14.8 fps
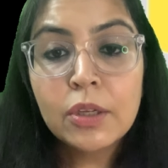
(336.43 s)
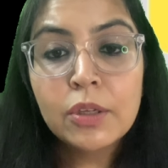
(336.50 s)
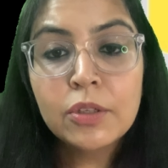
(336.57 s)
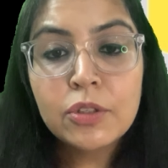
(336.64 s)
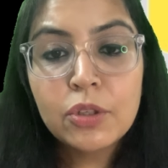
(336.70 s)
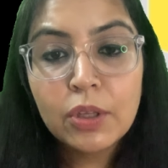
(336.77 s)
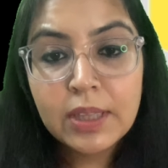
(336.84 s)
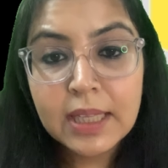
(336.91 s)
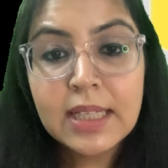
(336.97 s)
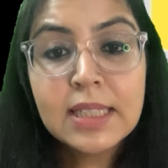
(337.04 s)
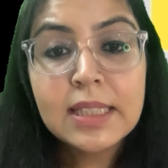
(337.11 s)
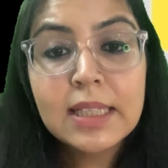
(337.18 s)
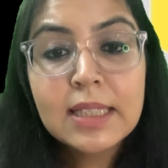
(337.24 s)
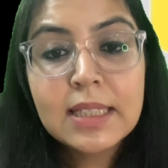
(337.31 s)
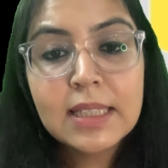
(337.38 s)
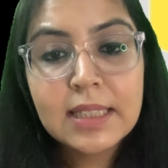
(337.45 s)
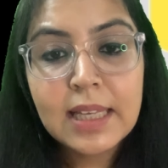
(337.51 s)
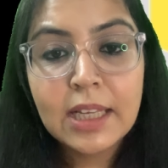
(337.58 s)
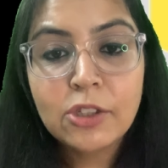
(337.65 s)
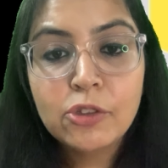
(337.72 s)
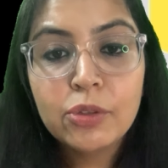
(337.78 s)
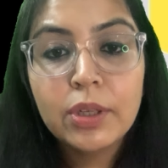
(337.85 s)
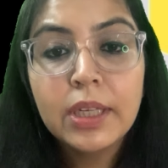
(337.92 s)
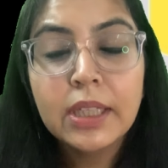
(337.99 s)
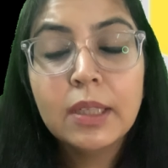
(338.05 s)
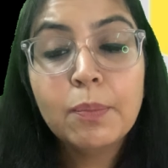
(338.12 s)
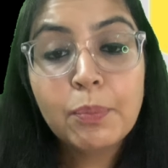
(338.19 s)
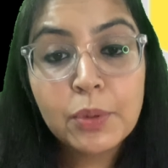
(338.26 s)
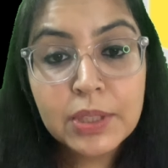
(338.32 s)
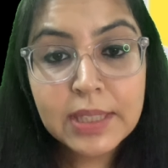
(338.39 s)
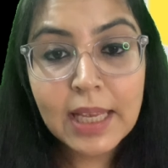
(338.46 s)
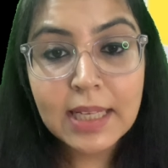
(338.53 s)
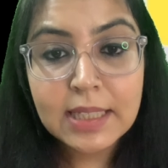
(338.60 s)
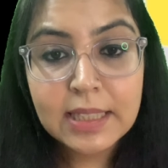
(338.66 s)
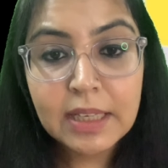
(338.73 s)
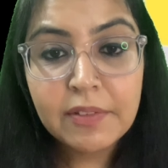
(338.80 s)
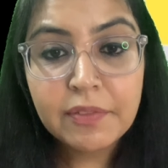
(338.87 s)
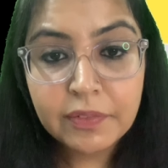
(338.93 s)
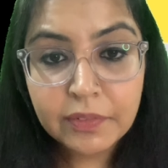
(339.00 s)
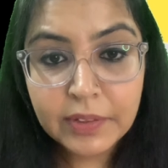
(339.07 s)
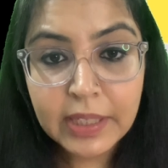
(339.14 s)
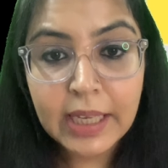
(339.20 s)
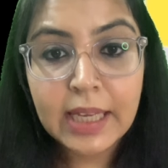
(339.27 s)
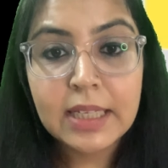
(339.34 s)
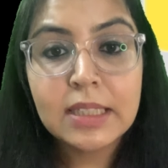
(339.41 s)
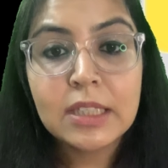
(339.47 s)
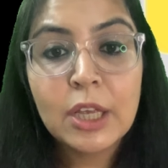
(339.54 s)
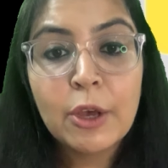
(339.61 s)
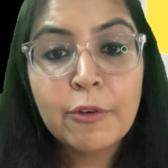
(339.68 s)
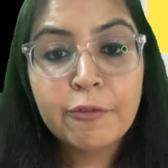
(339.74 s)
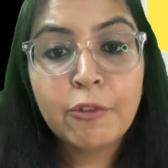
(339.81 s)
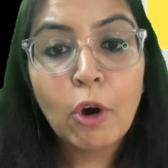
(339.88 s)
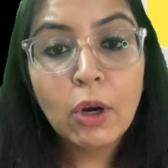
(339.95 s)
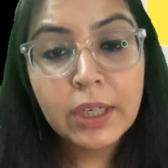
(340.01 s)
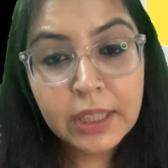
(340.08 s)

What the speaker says: So this is essentially the possessive case for